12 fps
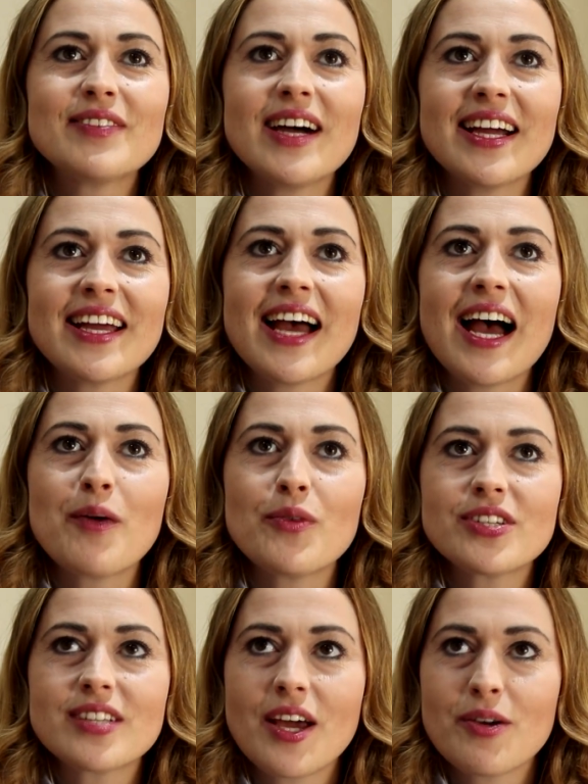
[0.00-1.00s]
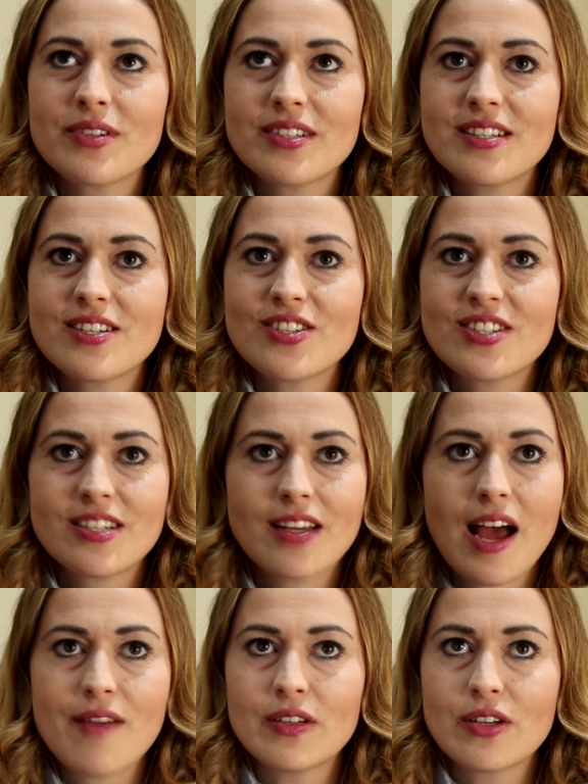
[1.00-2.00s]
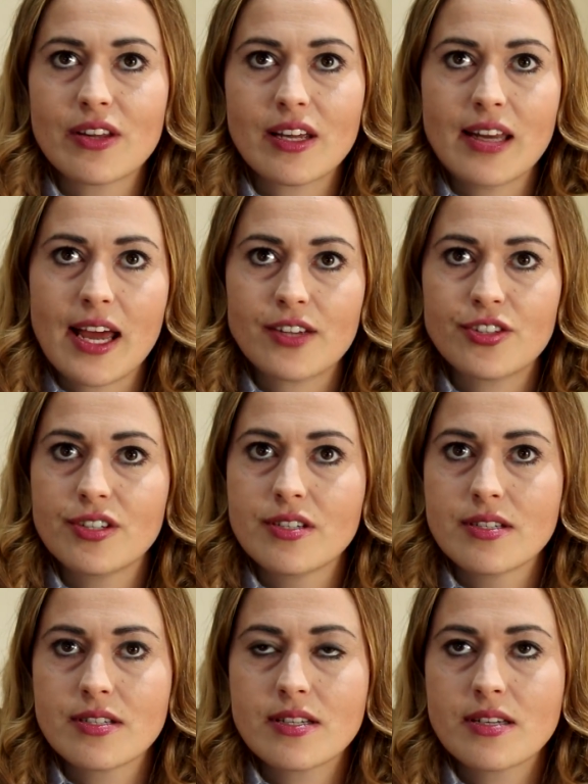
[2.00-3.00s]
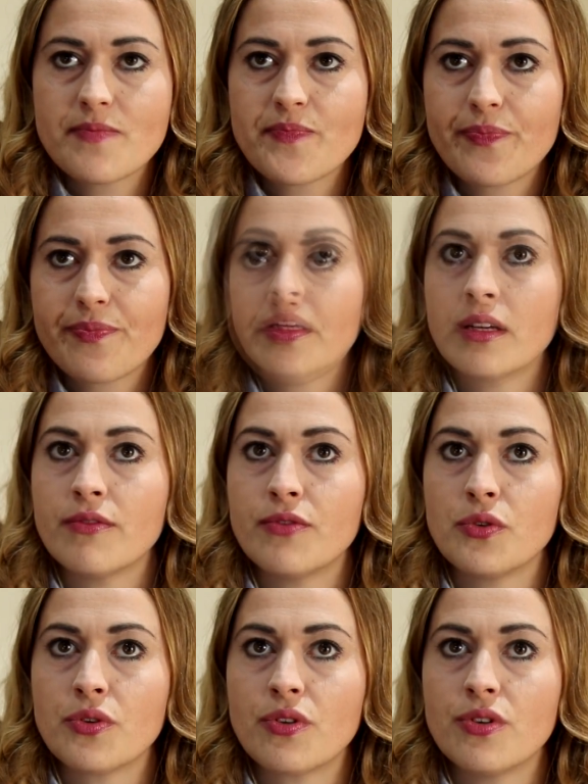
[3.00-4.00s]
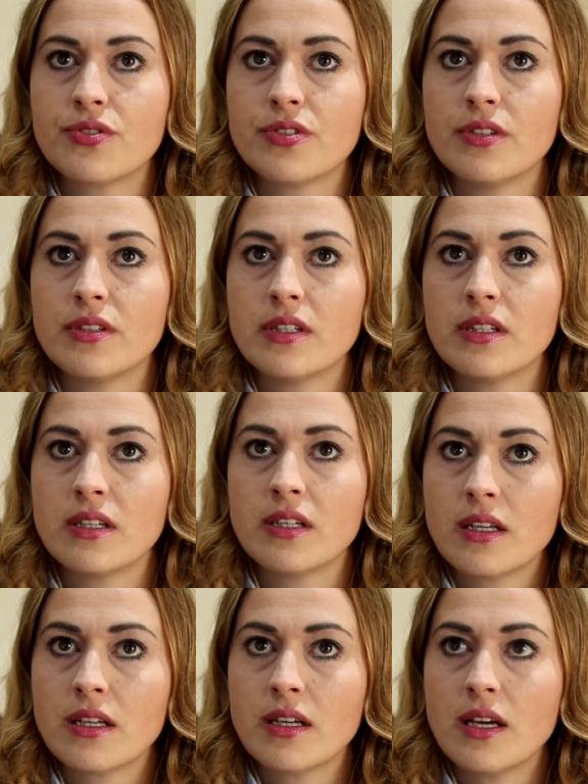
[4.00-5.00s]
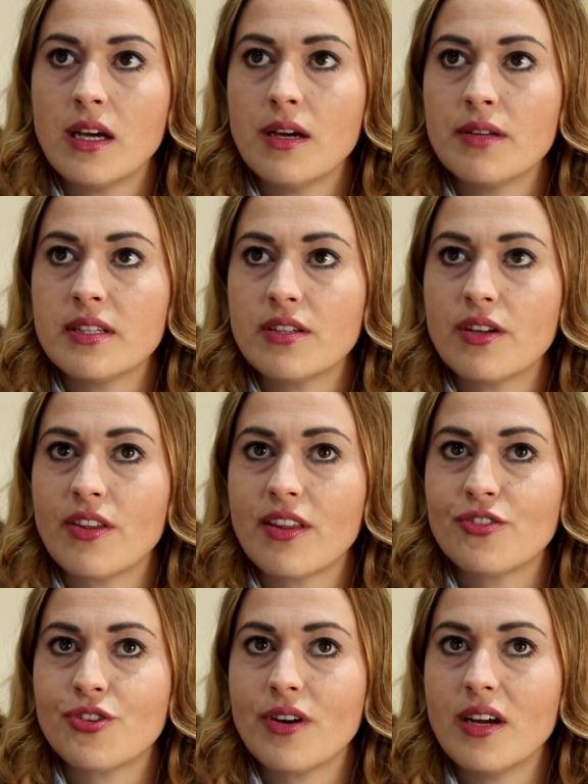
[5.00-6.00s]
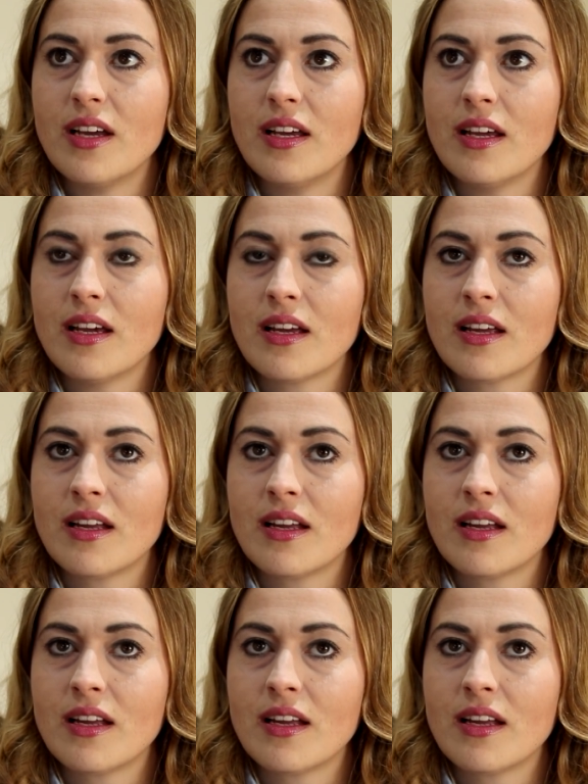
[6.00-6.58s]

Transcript: Right, I want to go just to have a look at the connections. Fourth cousin. Oh, let's look at the tree.